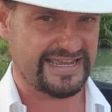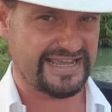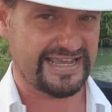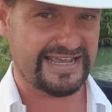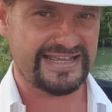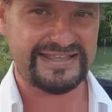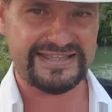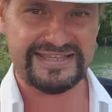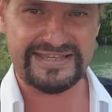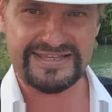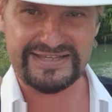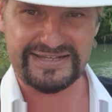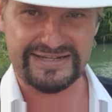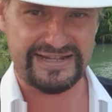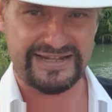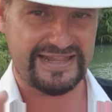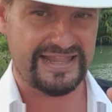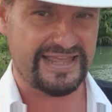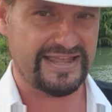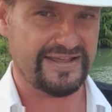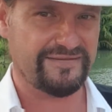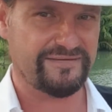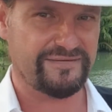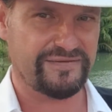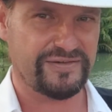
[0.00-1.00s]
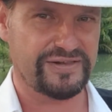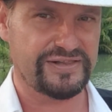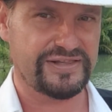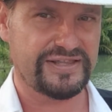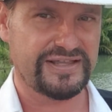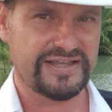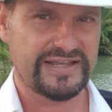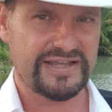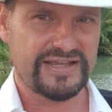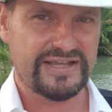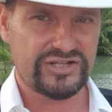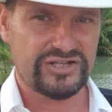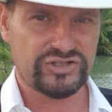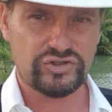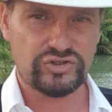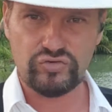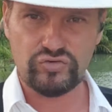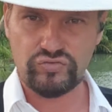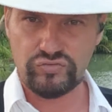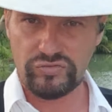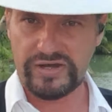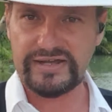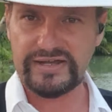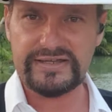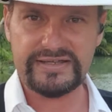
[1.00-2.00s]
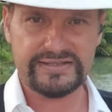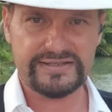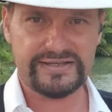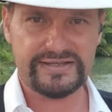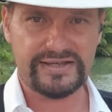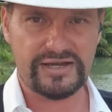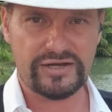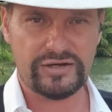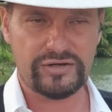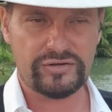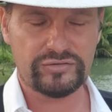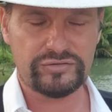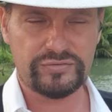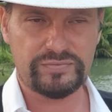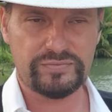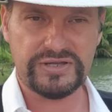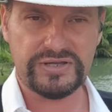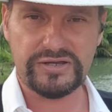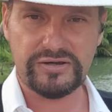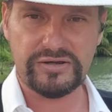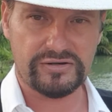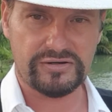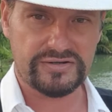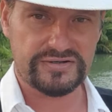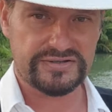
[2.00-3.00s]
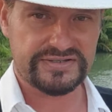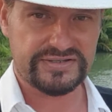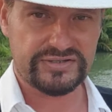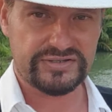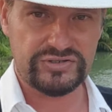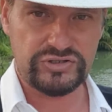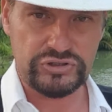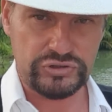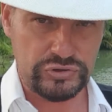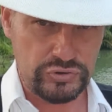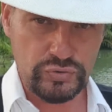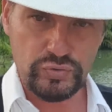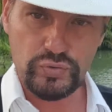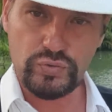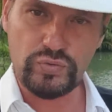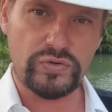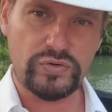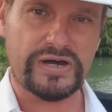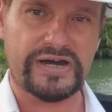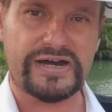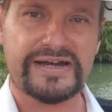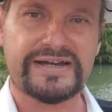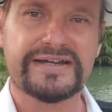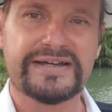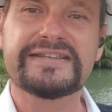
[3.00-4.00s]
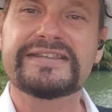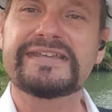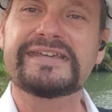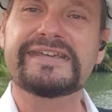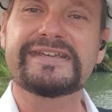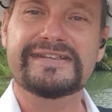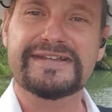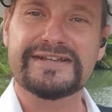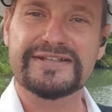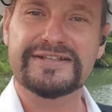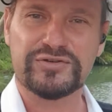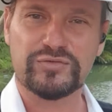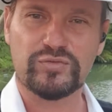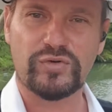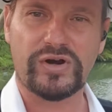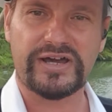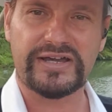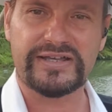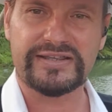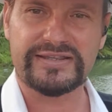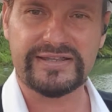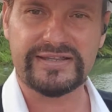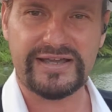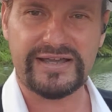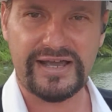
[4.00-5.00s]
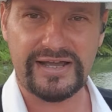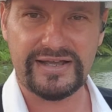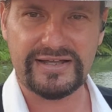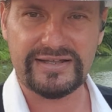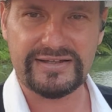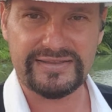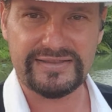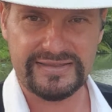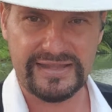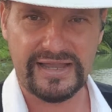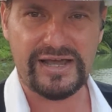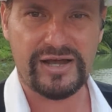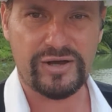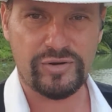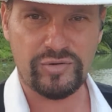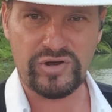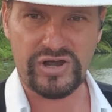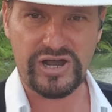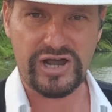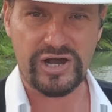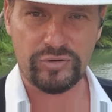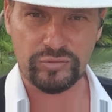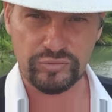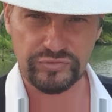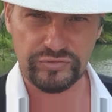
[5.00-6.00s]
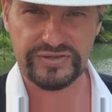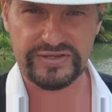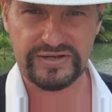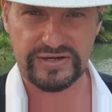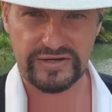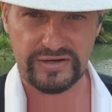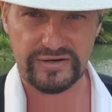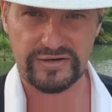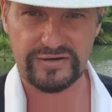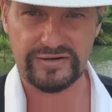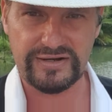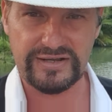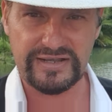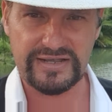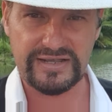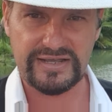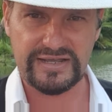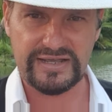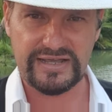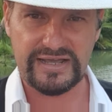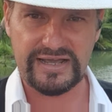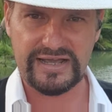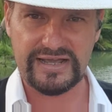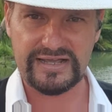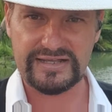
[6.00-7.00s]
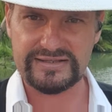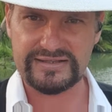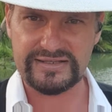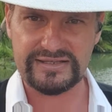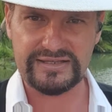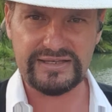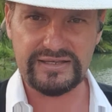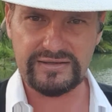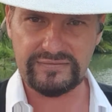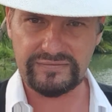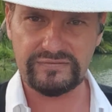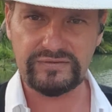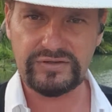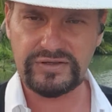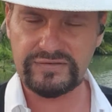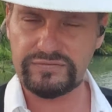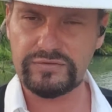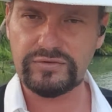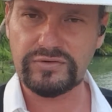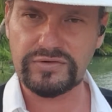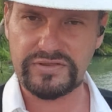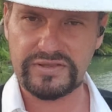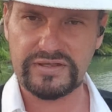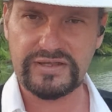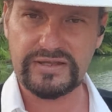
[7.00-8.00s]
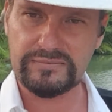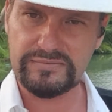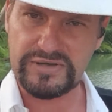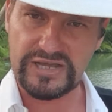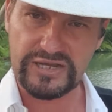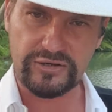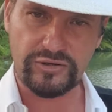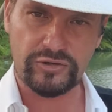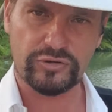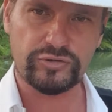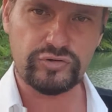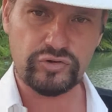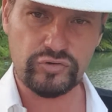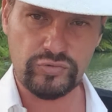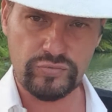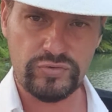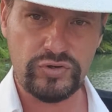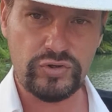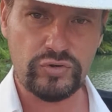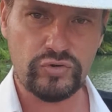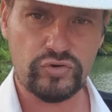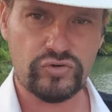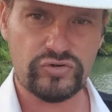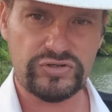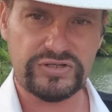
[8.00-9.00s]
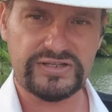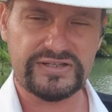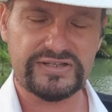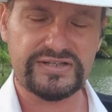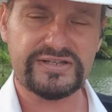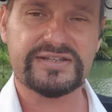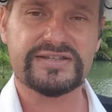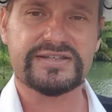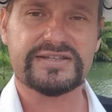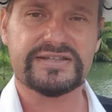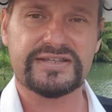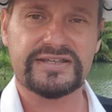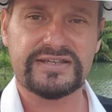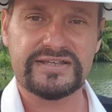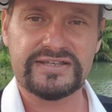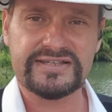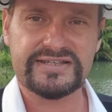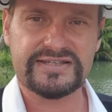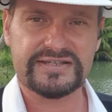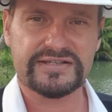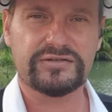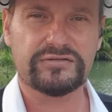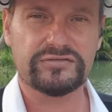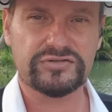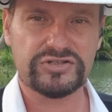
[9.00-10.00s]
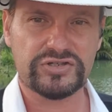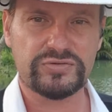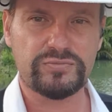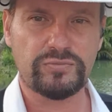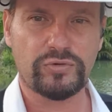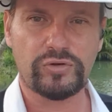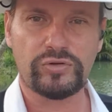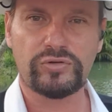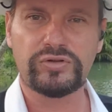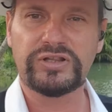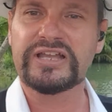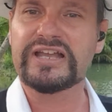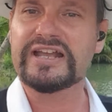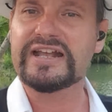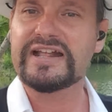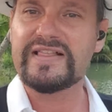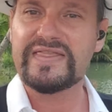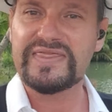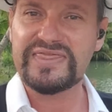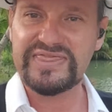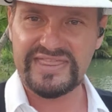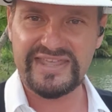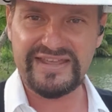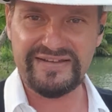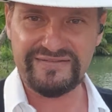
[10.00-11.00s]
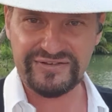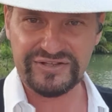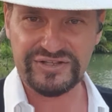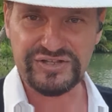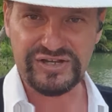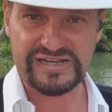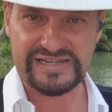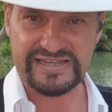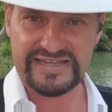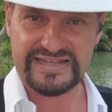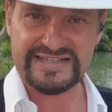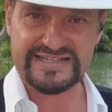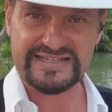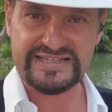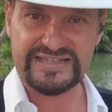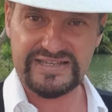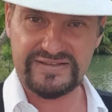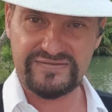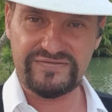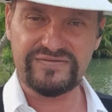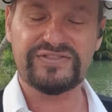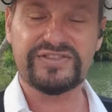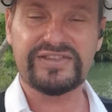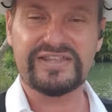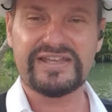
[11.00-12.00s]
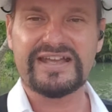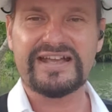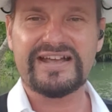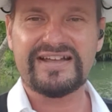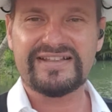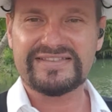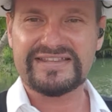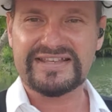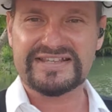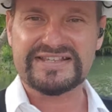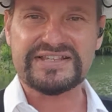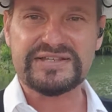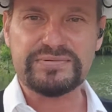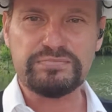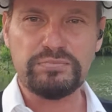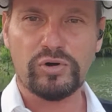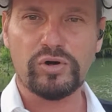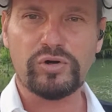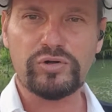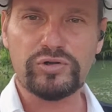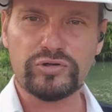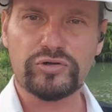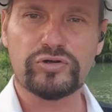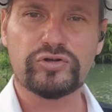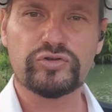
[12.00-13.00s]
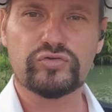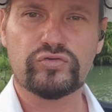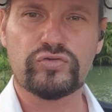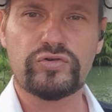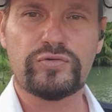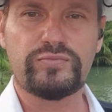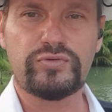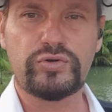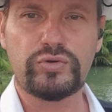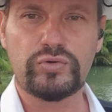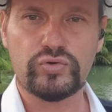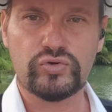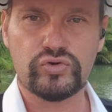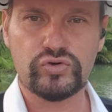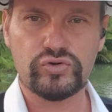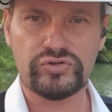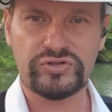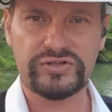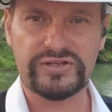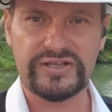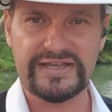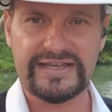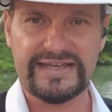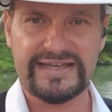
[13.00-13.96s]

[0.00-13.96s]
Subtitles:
any level, try it out, because you are needed right now out there. And even if you think my contribution is so small, nevertheless, even the small contribution